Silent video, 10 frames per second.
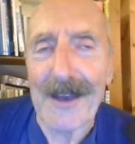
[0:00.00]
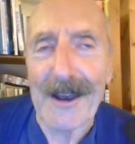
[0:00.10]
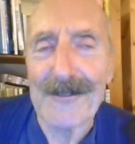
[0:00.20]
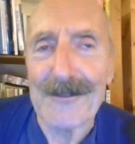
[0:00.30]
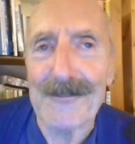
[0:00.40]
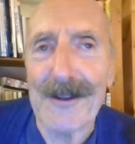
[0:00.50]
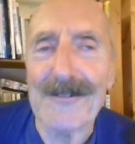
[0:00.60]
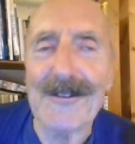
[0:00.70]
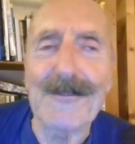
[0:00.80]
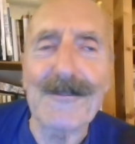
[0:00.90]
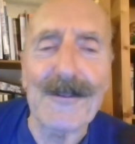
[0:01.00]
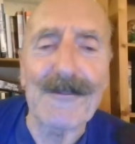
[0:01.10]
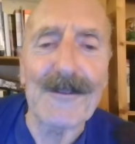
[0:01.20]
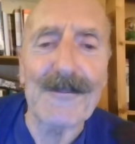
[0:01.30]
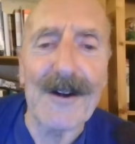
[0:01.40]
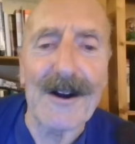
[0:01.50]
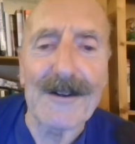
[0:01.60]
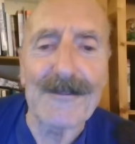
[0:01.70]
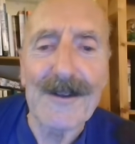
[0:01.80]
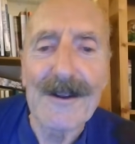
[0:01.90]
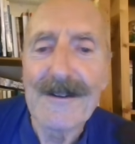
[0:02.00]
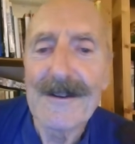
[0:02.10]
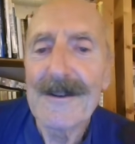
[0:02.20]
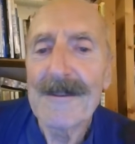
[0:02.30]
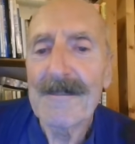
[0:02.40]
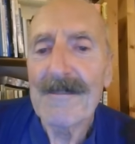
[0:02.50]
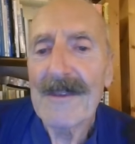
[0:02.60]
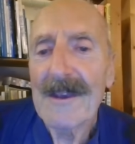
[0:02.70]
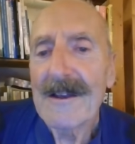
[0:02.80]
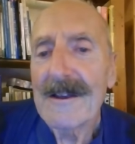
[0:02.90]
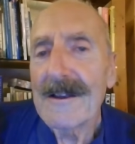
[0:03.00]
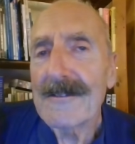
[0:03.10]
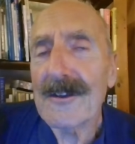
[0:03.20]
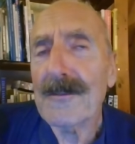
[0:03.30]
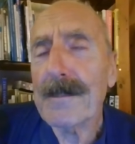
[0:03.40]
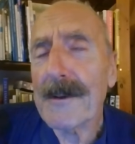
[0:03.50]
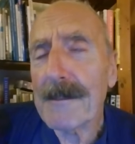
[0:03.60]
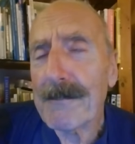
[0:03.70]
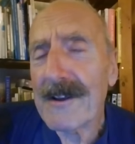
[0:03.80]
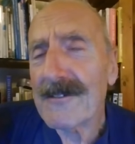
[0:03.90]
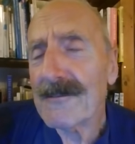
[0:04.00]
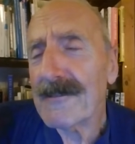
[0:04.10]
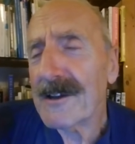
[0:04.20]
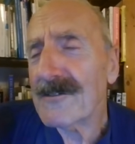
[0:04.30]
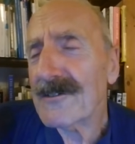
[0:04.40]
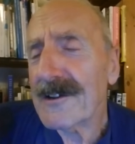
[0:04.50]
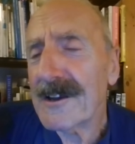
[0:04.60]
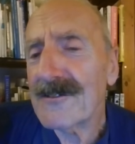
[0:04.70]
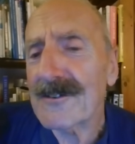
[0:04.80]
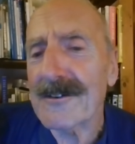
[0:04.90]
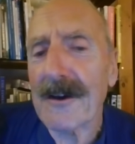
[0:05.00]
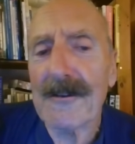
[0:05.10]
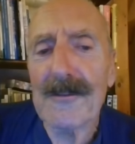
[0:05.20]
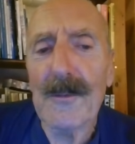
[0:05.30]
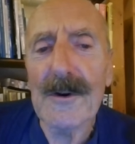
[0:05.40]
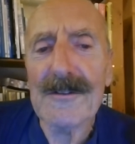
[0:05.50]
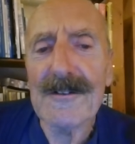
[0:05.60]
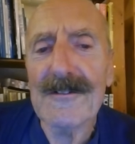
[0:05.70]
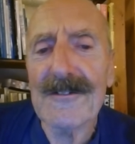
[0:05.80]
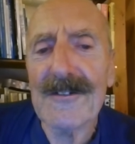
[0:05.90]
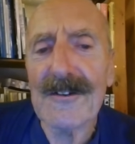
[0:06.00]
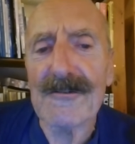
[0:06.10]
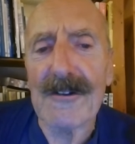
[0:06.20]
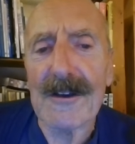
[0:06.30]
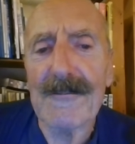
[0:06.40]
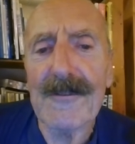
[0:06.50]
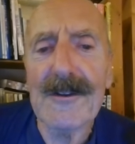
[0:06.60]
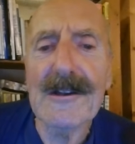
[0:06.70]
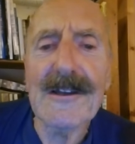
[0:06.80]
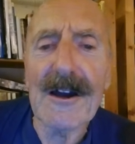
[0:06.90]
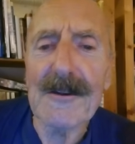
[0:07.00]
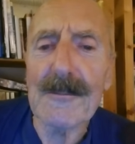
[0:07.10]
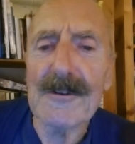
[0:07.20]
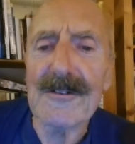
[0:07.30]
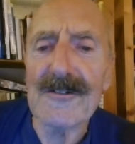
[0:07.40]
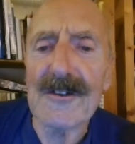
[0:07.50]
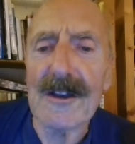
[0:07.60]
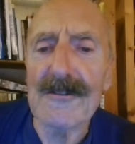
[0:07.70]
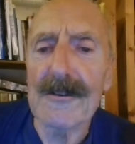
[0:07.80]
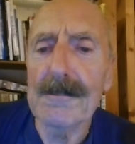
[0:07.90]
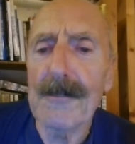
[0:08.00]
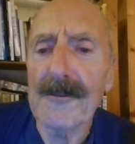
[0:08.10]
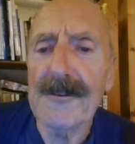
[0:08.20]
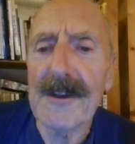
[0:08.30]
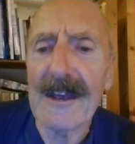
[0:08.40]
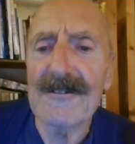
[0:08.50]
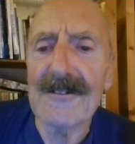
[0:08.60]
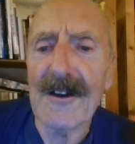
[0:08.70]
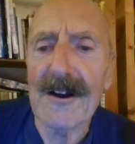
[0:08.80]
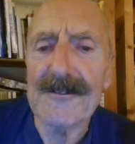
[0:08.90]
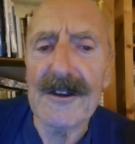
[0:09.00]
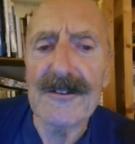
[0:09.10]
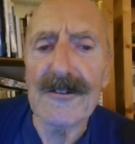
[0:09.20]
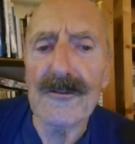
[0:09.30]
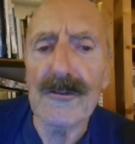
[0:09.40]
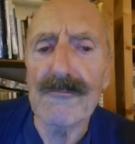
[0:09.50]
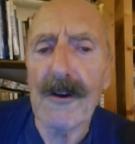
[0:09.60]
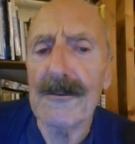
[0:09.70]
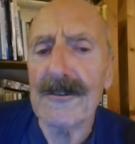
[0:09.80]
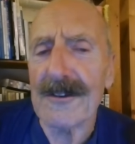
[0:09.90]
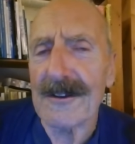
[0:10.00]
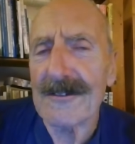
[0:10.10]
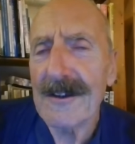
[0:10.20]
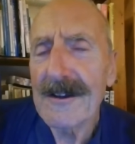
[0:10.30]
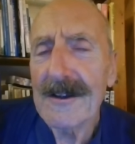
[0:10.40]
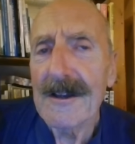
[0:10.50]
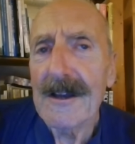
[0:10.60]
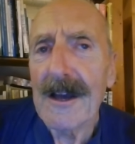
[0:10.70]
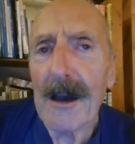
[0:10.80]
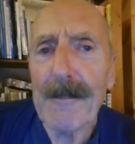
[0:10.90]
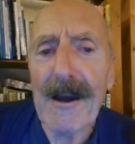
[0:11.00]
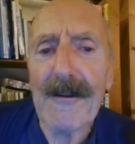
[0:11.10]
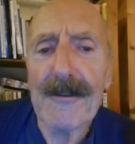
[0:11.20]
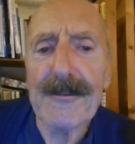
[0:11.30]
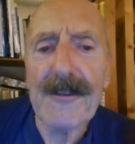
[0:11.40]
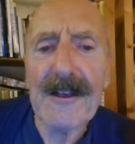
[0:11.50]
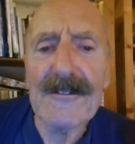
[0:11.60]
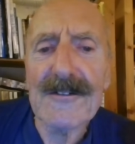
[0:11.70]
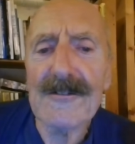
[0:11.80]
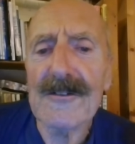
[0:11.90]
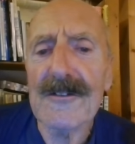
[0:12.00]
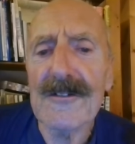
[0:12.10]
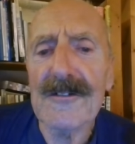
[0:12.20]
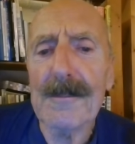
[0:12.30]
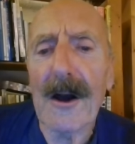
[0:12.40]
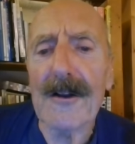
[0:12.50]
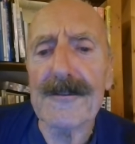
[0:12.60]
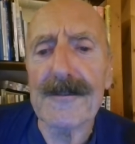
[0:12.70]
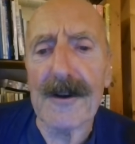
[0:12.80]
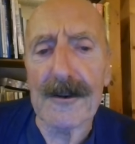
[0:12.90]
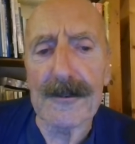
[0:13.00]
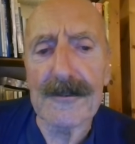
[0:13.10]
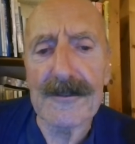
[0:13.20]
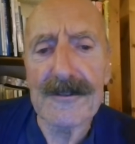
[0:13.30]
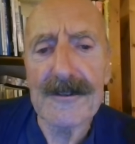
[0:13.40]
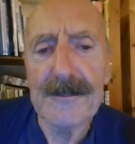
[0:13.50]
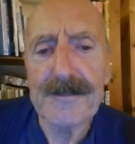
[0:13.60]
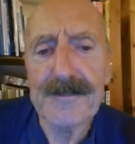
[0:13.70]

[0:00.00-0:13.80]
Act of 1955. This piece of legislation, though, is worth considering for the light which it sheds on modern anxieties and neuroses about things such as smartphones.